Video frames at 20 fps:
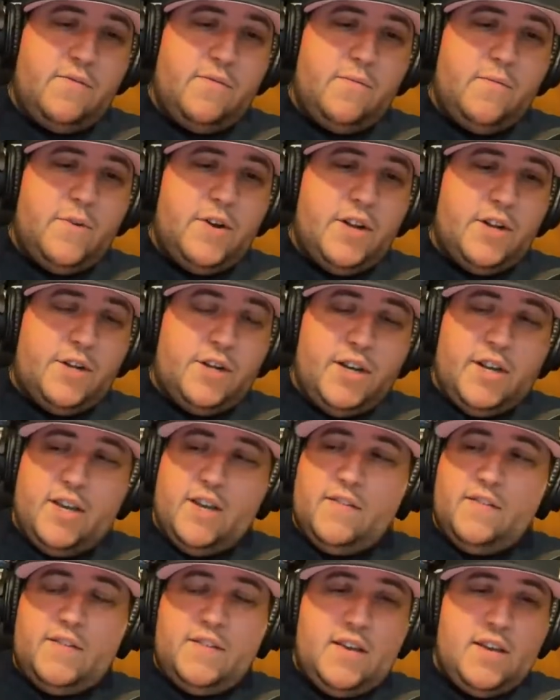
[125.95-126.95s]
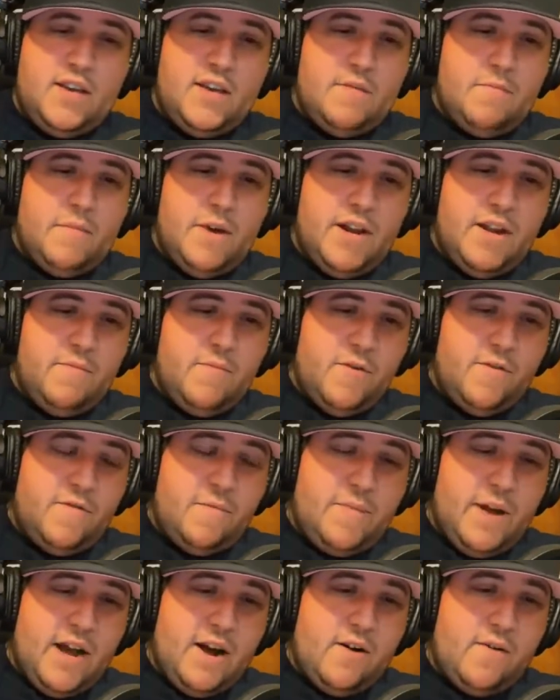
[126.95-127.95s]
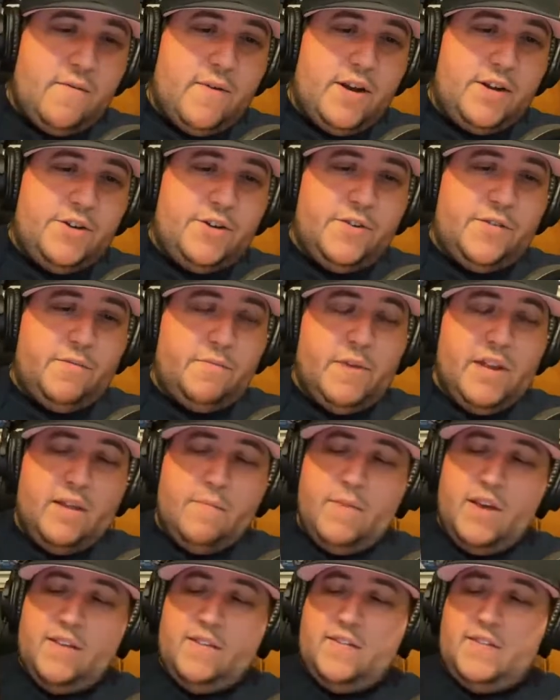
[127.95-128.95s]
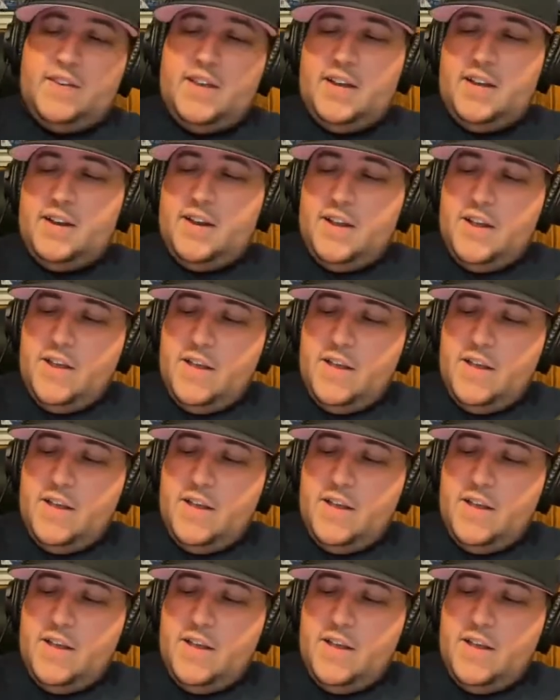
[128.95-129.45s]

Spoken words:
which is the Mighty Morphin Power Rangers Minimates set,